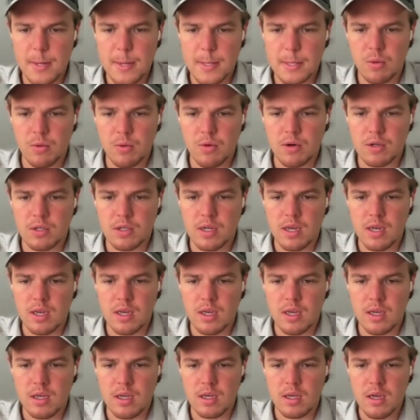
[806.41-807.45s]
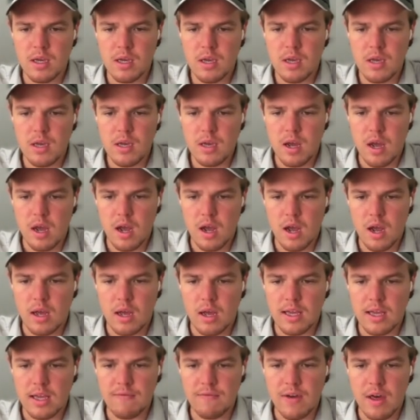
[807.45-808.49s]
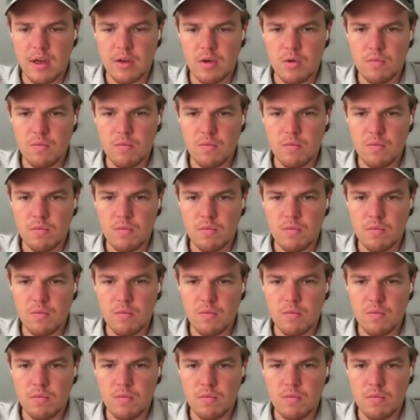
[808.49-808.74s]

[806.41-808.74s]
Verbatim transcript: So we're gonna say uh, get value.